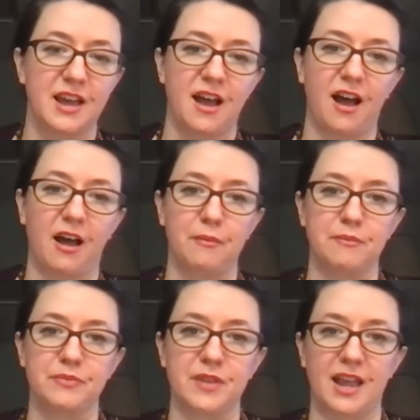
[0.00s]

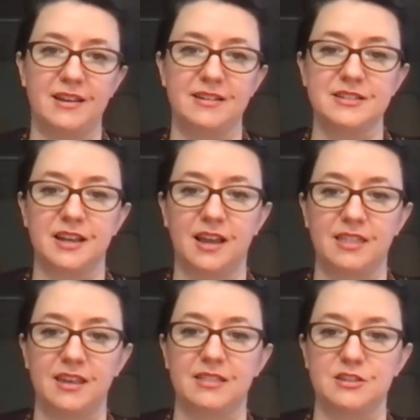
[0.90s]
And I
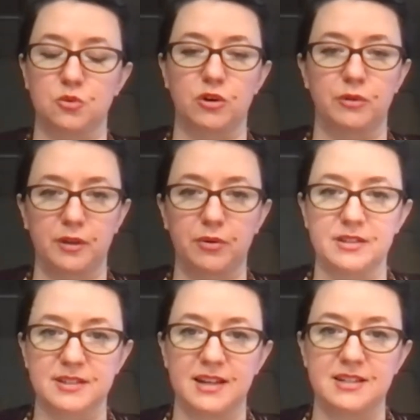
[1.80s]
think this work really
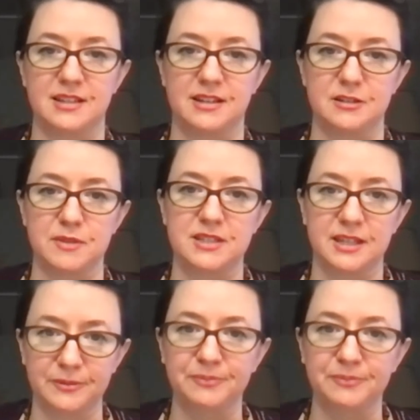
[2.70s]
brings that to the intimacy.